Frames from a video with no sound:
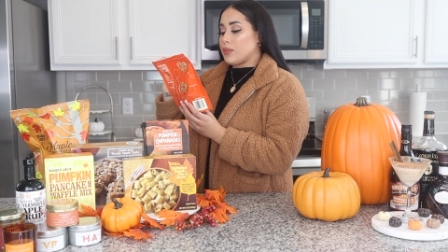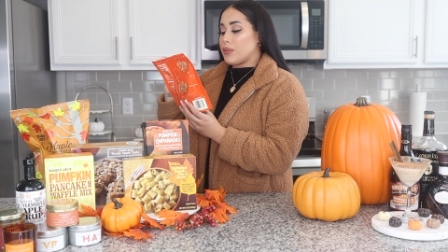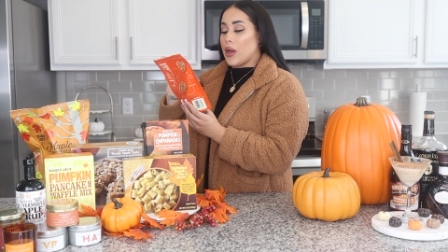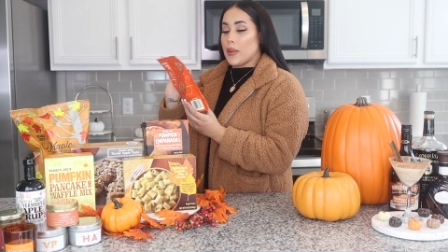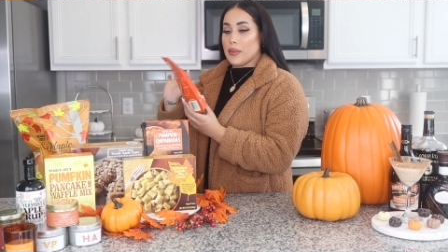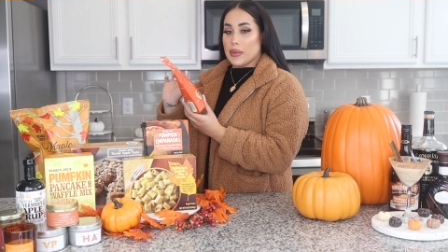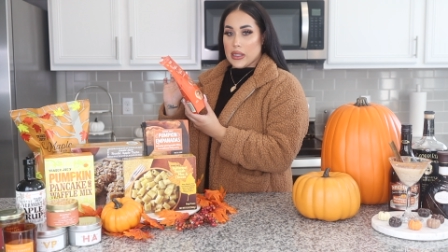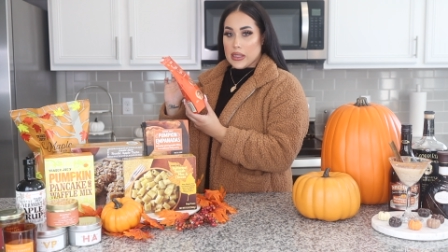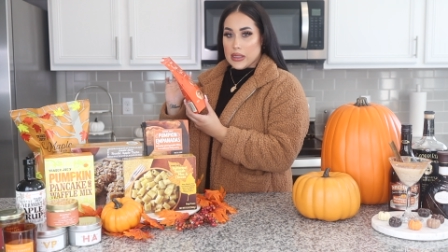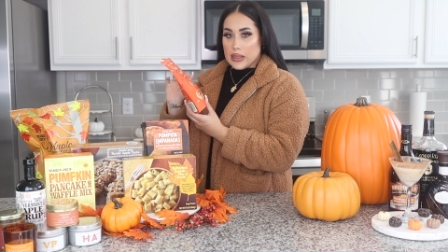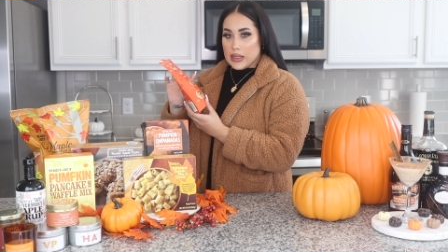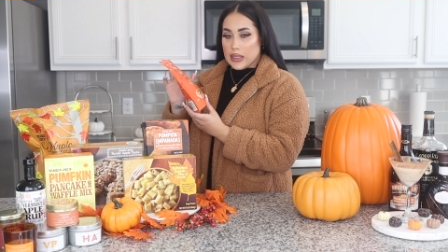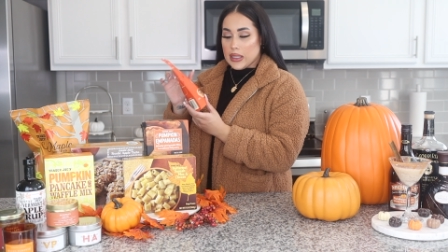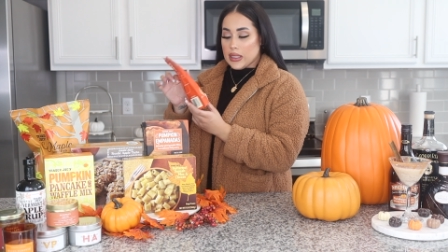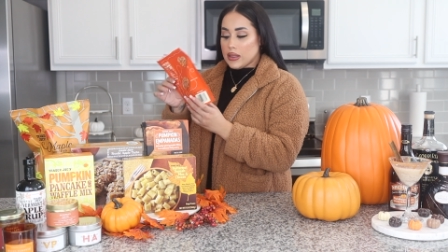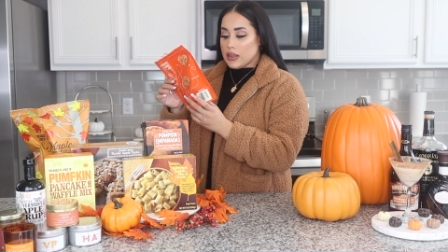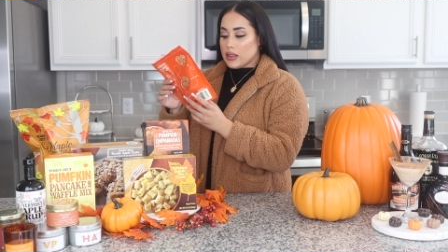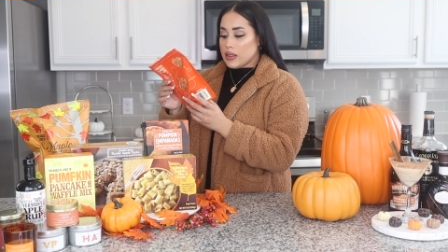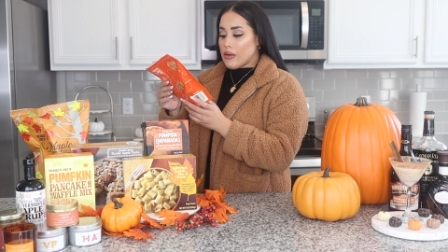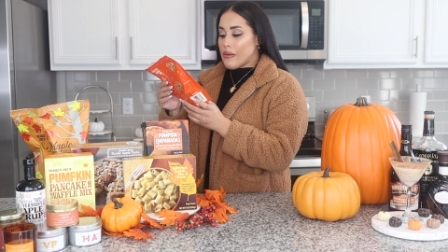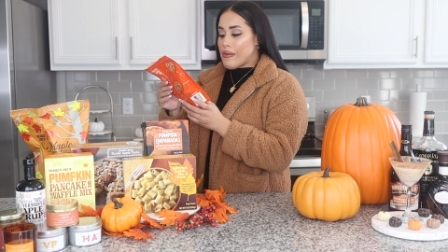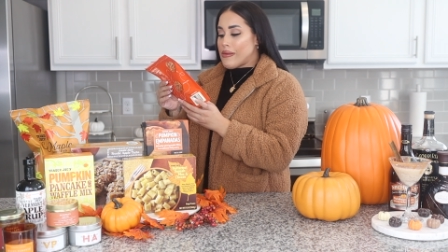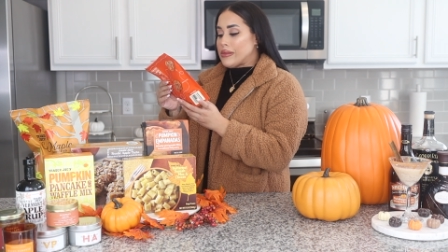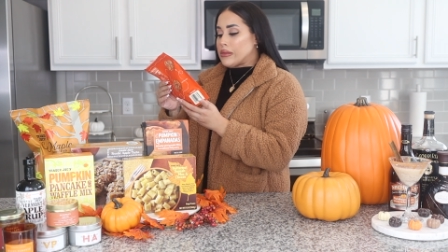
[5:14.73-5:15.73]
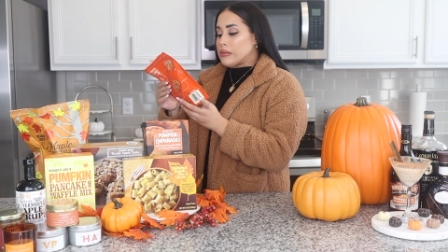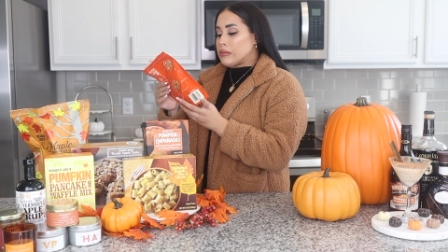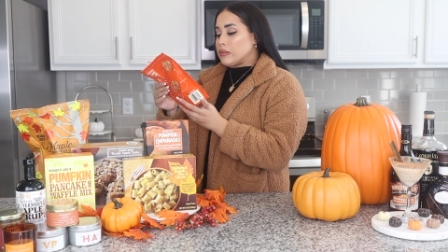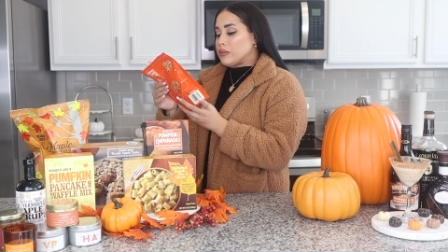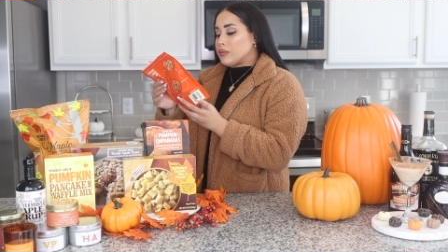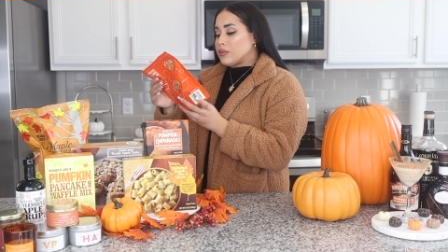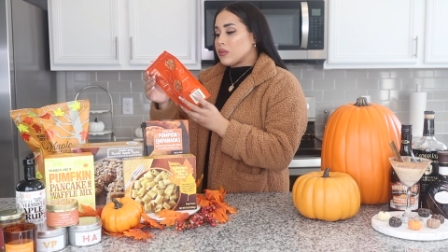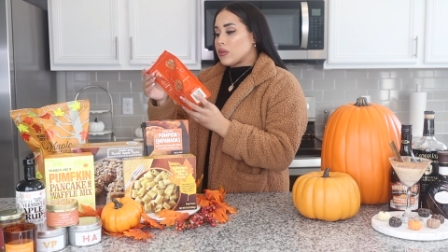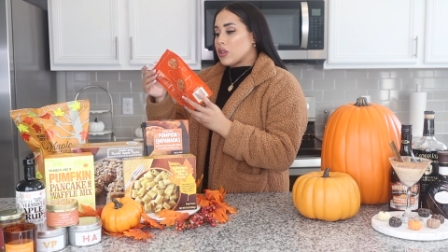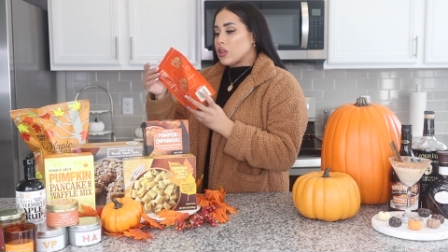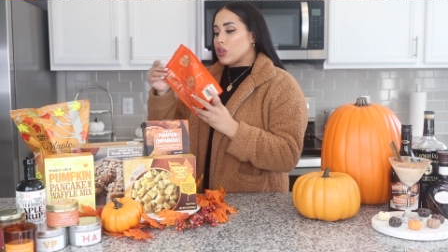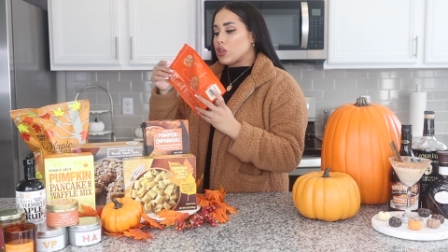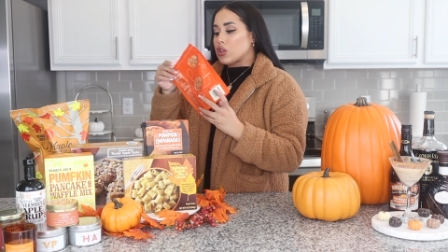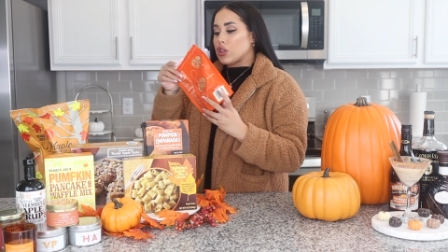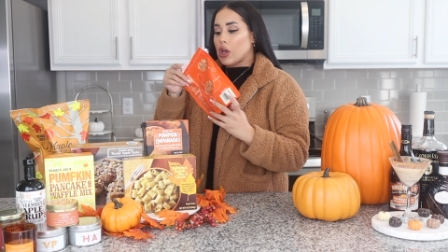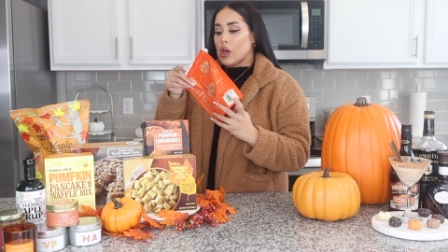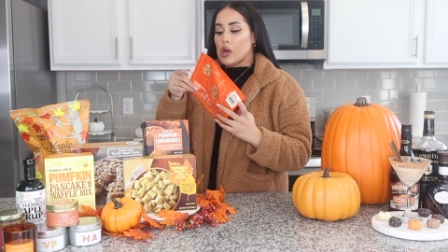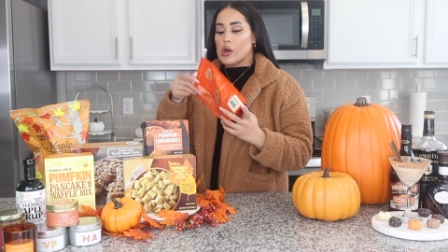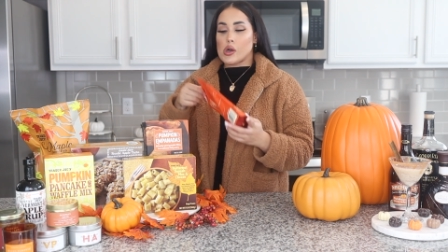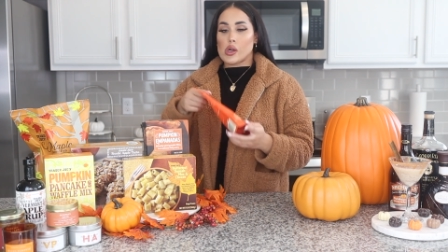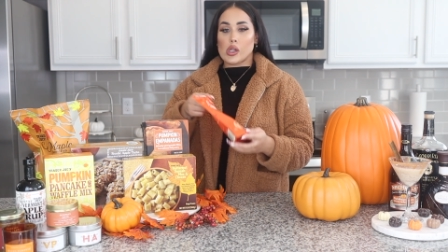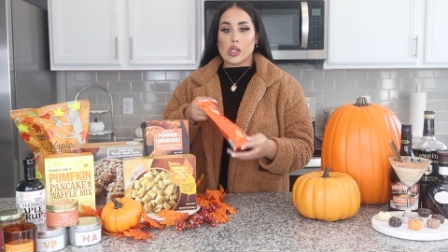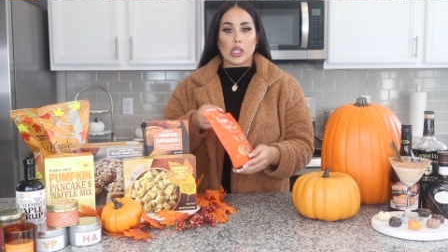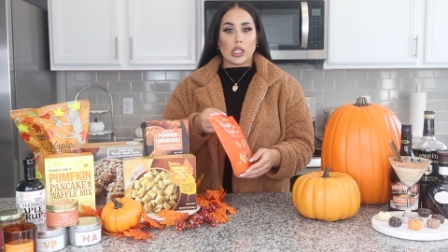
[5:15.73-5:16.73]
pumpkin seeds.
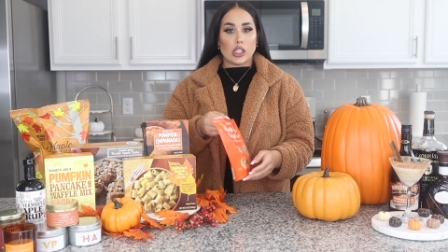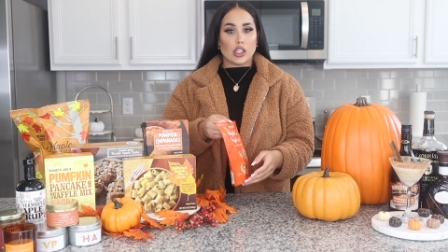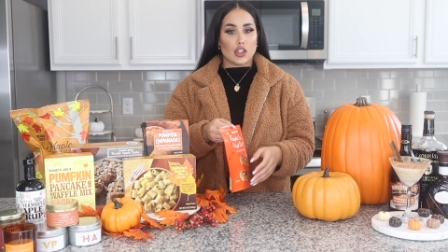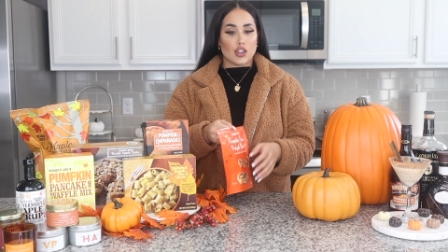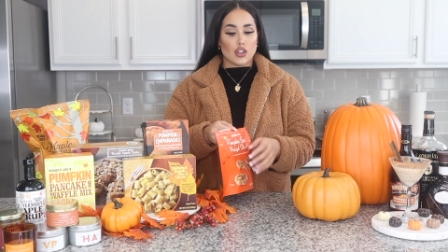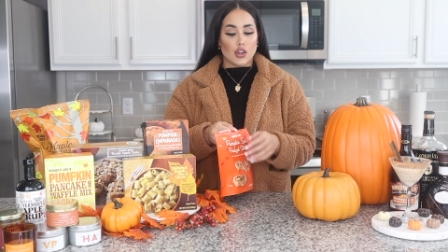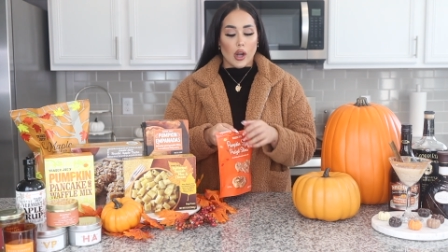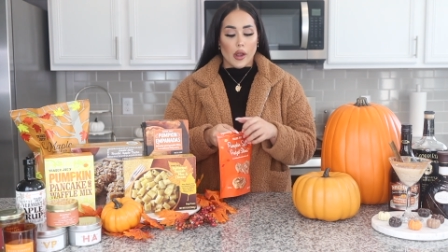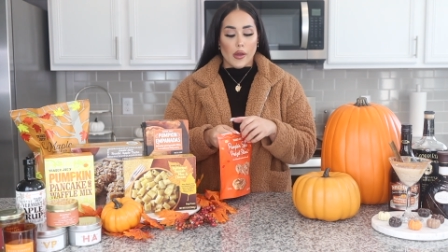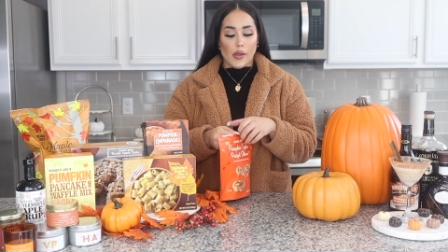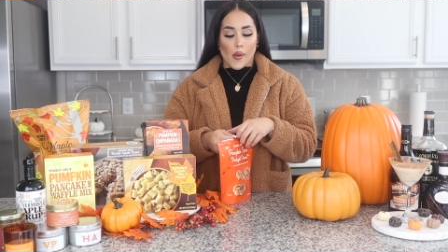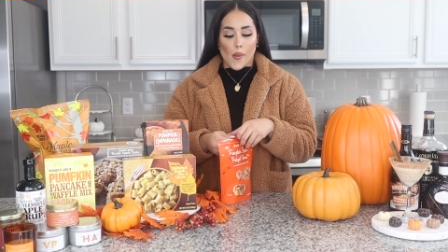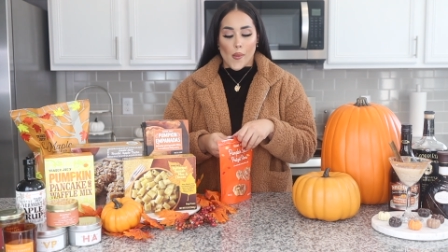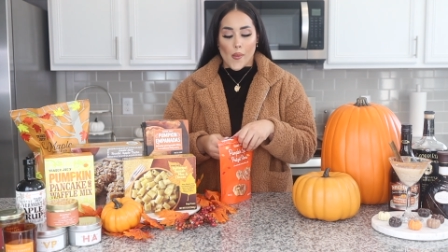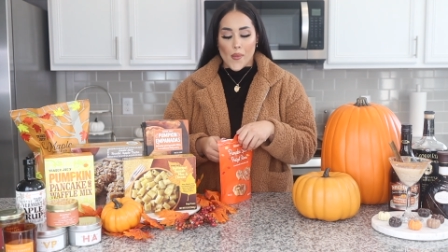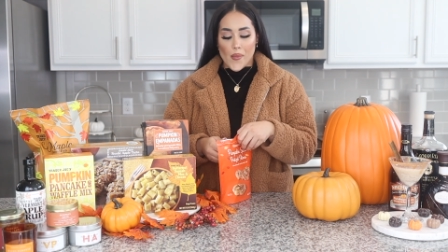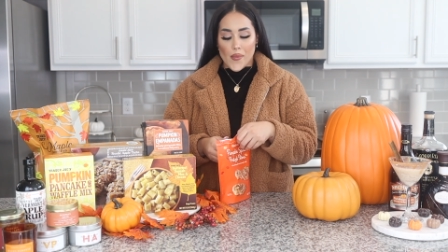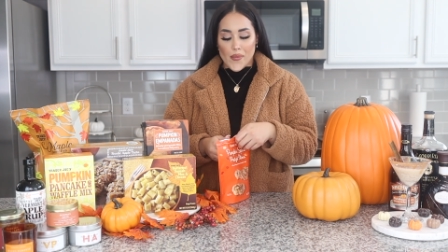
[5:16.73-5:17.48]
So let's try them.